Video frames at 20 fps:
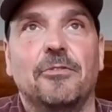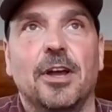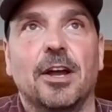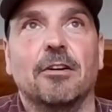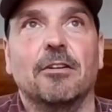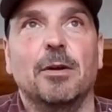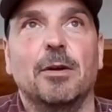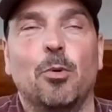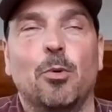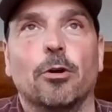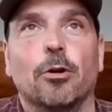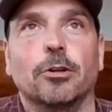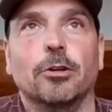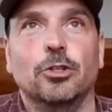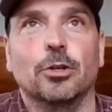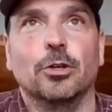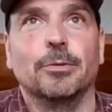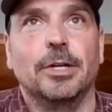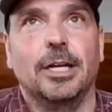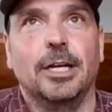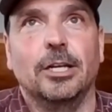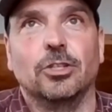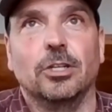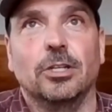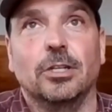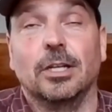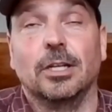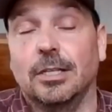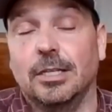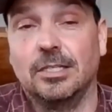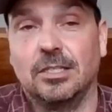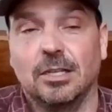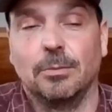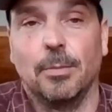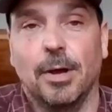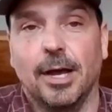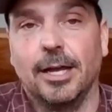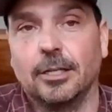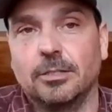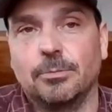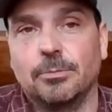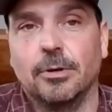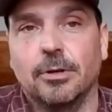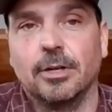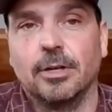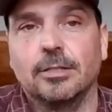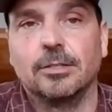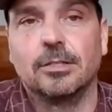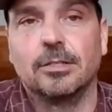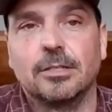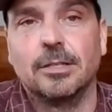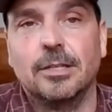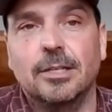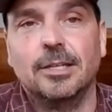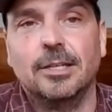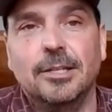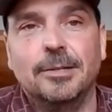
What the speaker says: very poor germination, at least in my experience.